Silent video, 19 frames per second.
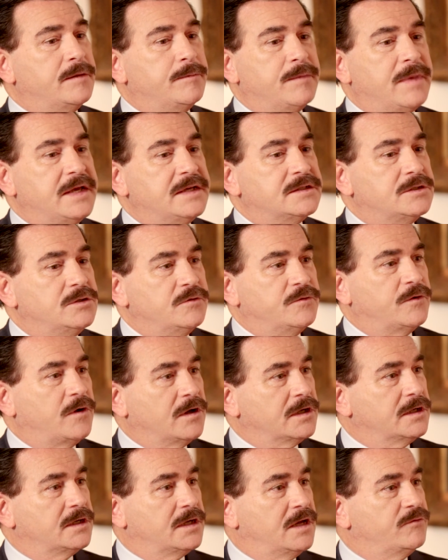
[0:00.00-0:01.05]
it makes you
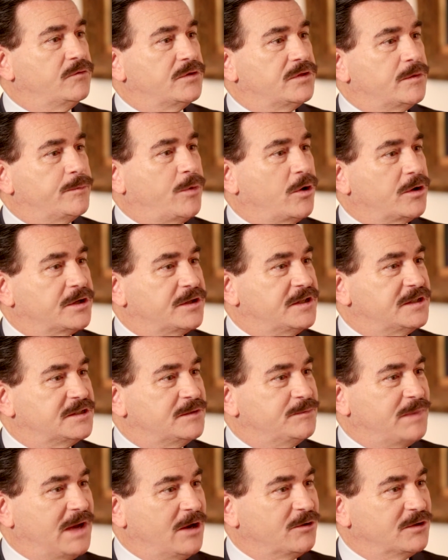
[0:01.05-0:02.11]
fall in love with the party that's
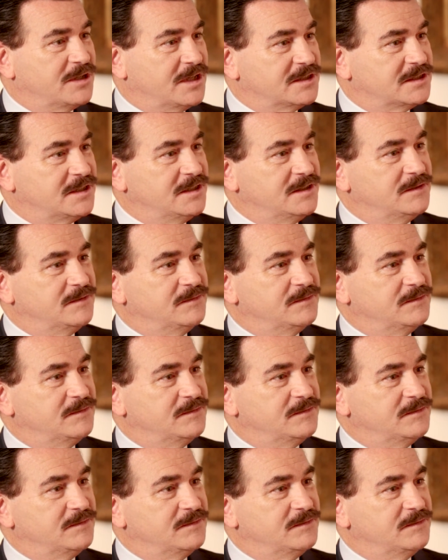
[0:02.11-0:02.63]
in power, doesn't it?